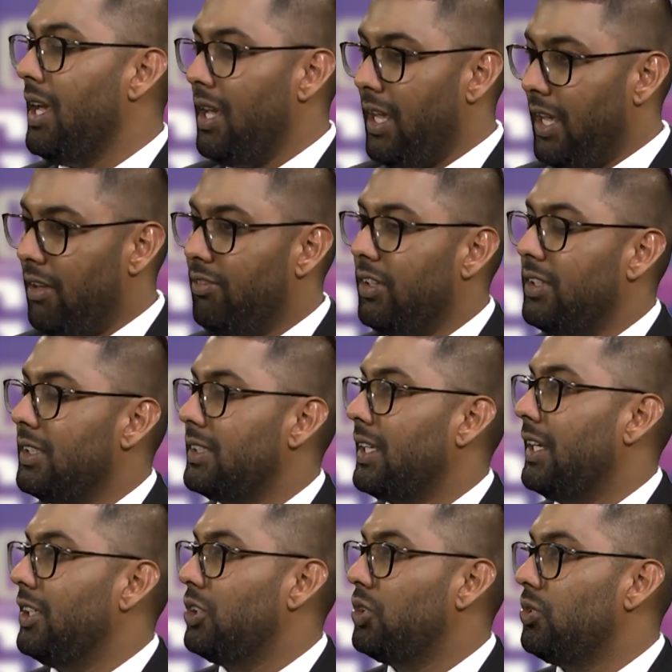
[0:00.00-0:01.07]
if it is an
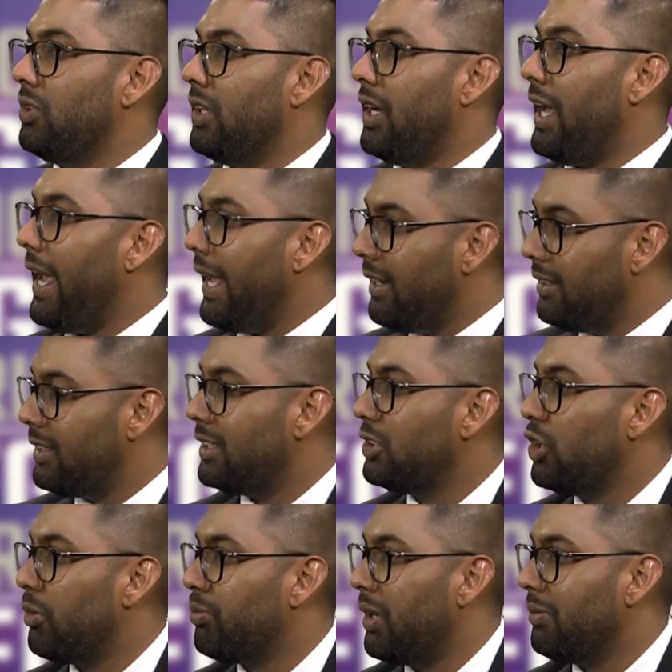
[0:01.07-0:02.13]
intruder enters
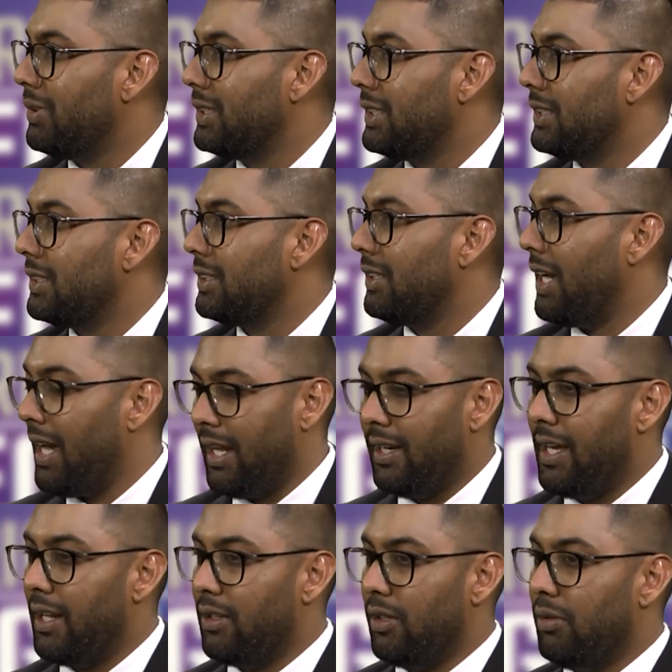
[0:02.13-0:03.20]
your premises and
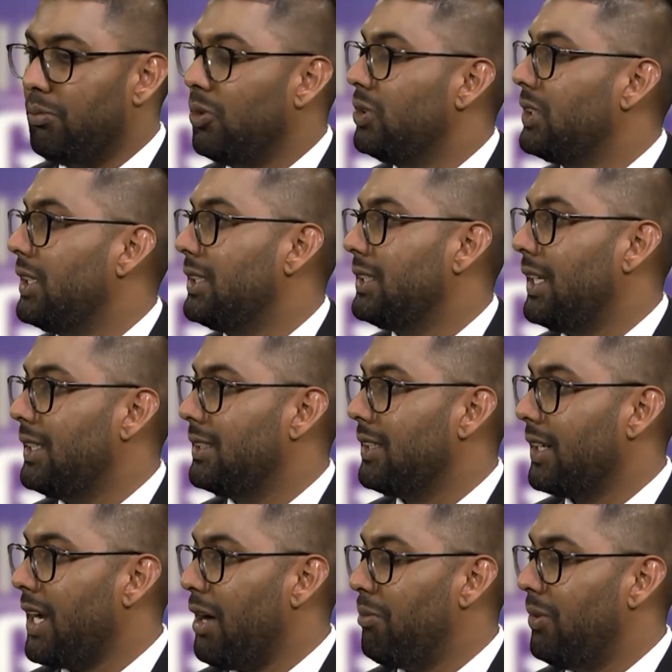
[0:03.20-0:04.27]
that motion sensor
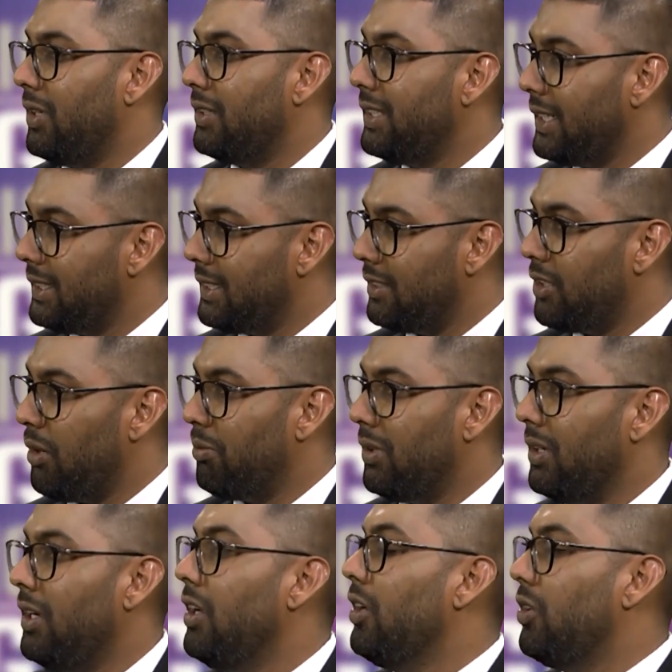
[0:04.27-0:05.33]
camera takes it
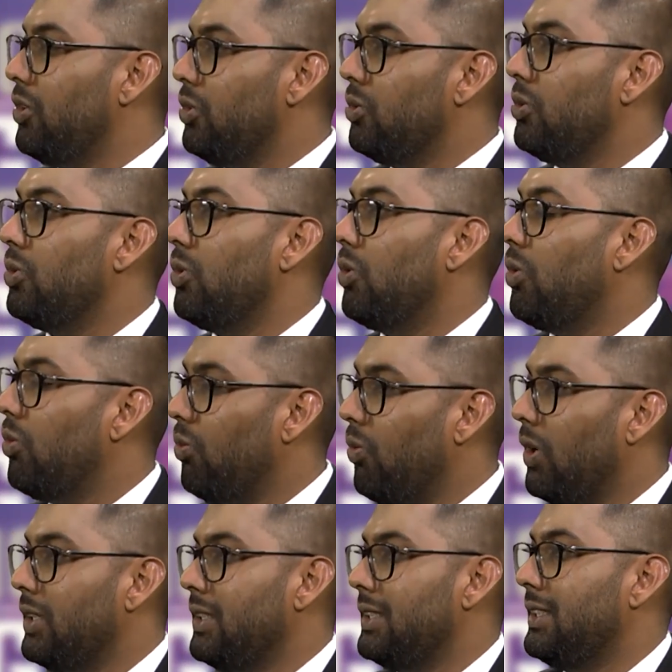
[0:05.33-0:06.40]
up, you know
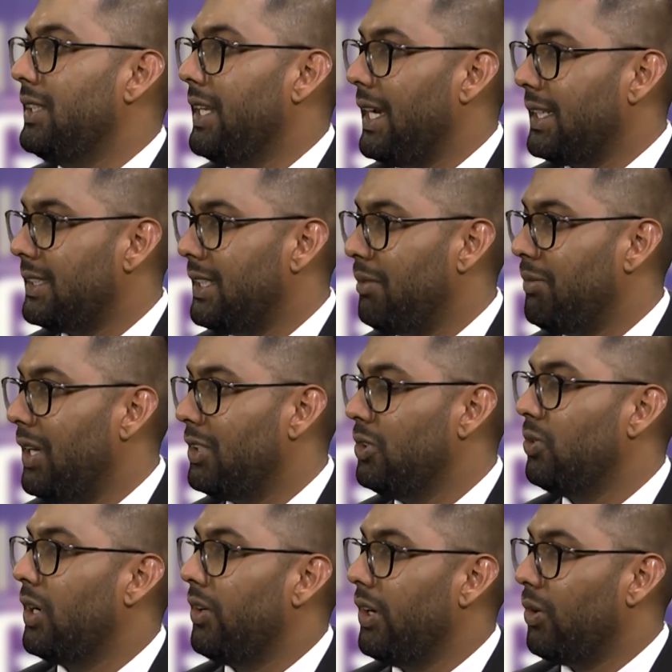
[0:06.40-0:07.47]
what is the next step that
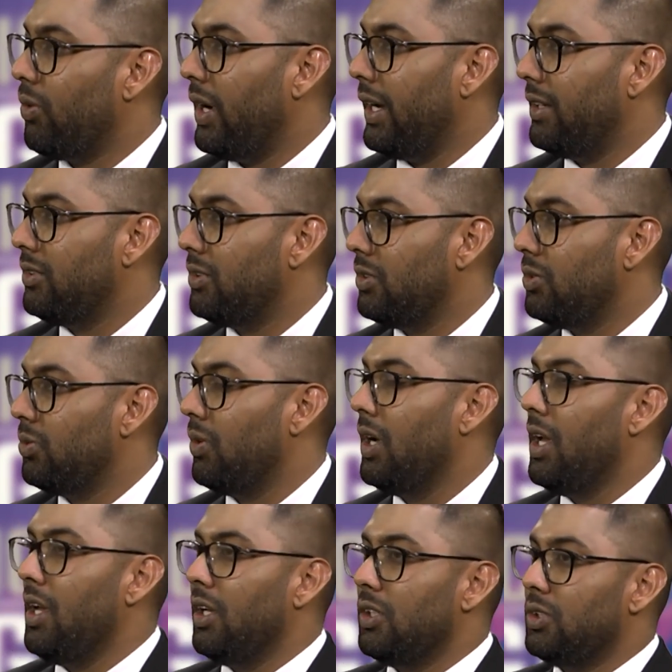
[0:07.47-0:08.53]
you are required to do.
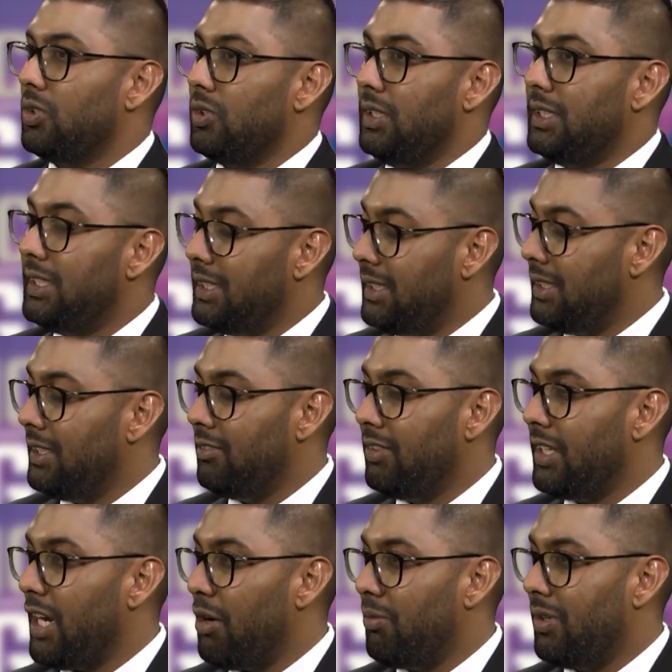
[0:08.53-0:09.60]
So the CCTV
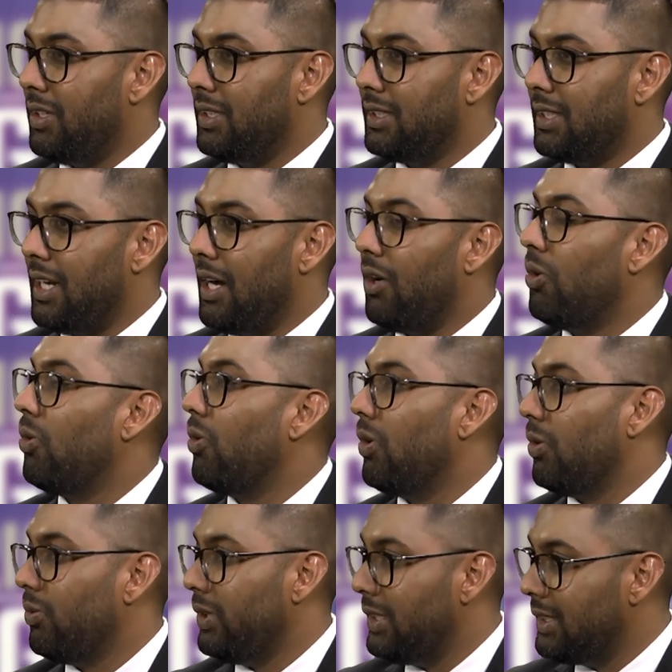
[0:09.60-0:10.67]
cameras are
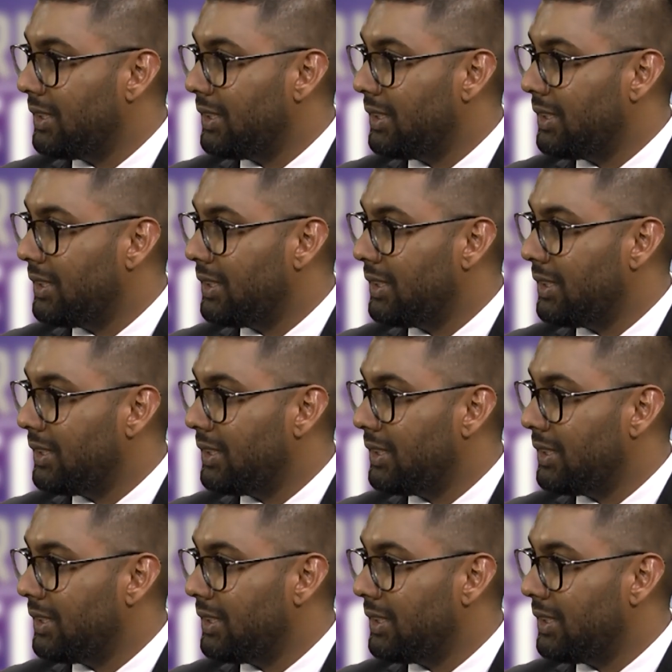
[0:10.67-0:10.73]
always